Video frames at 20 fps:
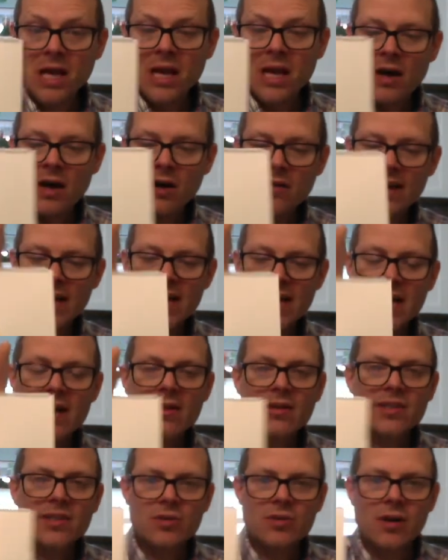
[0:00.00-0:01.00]
All right,
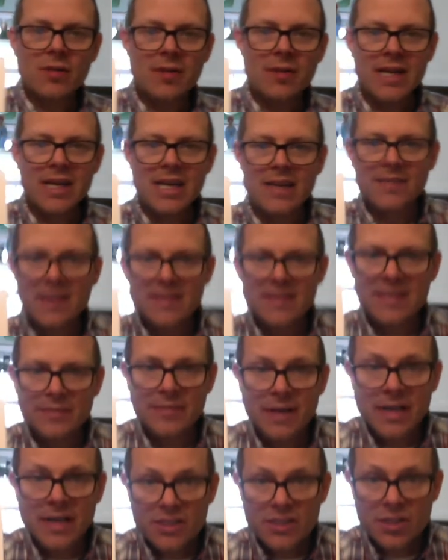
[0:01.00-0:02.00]
so I'm gonna give this a
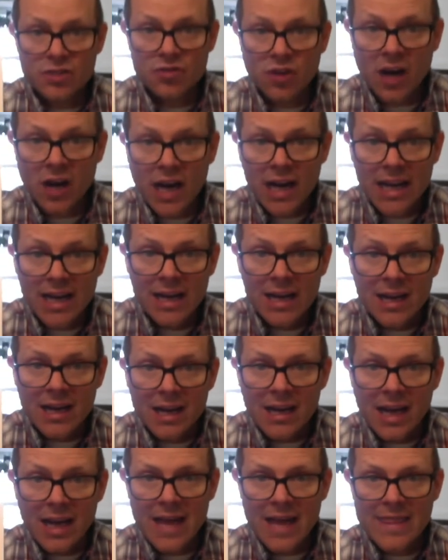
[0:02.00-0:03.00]
minute to dry,
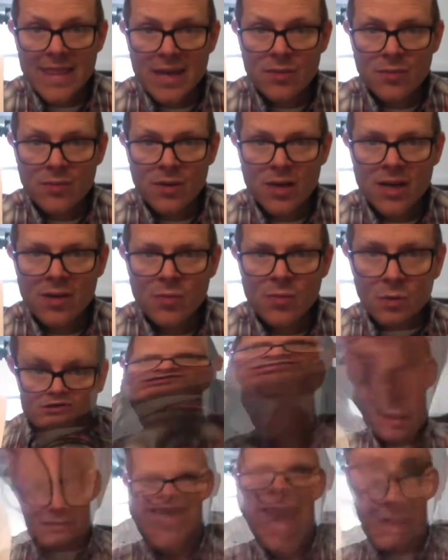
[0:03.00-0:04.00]
and then we're gonna work
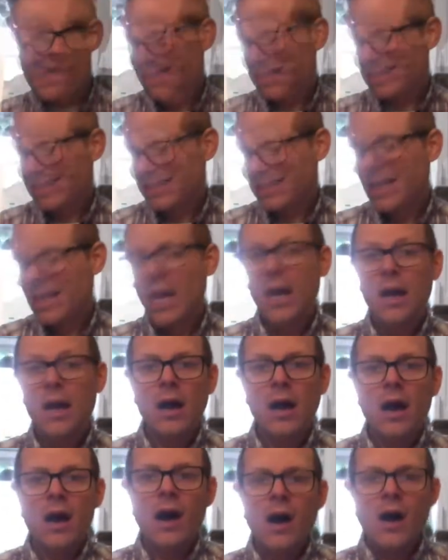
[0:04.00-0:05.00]
on the hair.
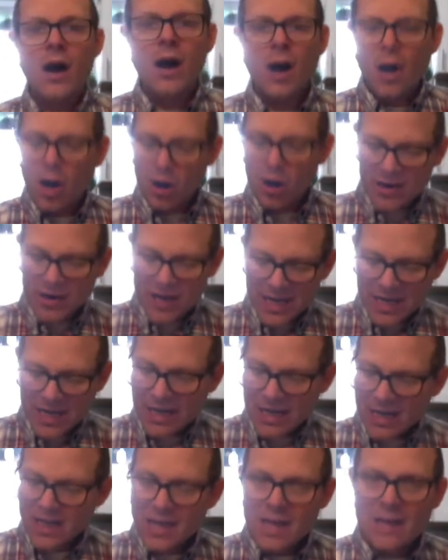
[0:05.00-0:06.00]
All right,
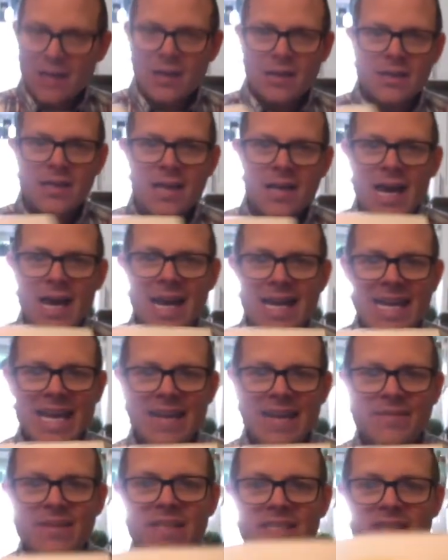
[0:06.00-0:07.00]
I
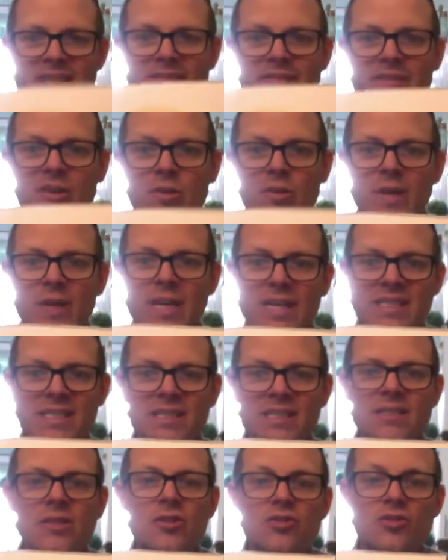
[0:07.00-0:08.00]
gave this a few
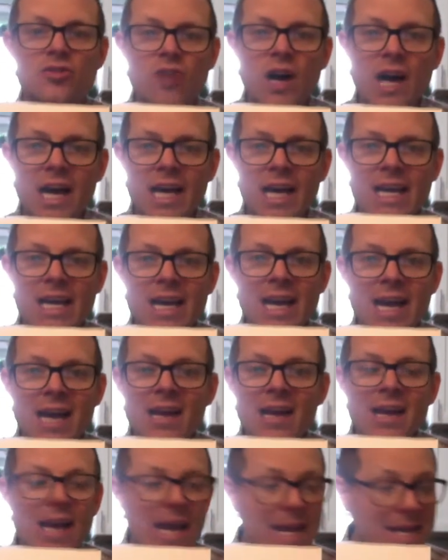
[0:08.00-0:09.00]
minutes to dry,
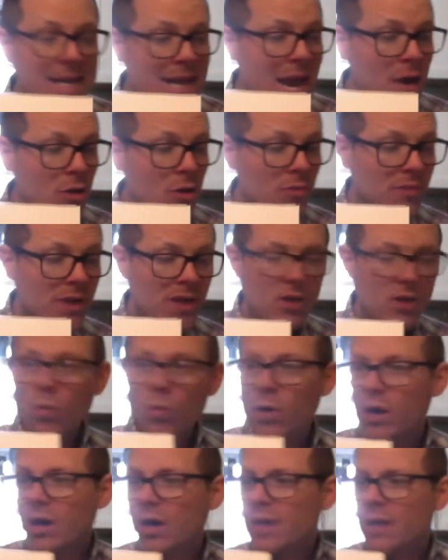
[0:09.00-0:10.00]
and now I'm gonna
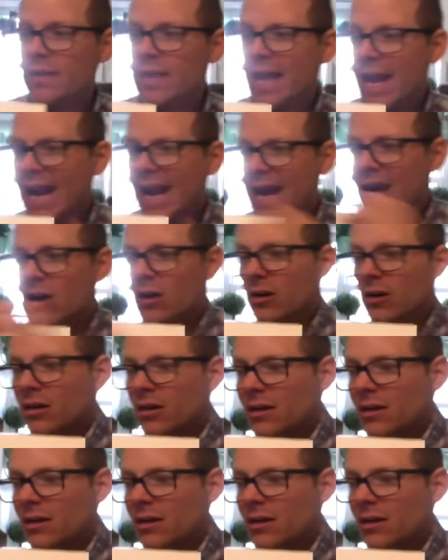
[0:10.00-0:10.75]
work on the hair.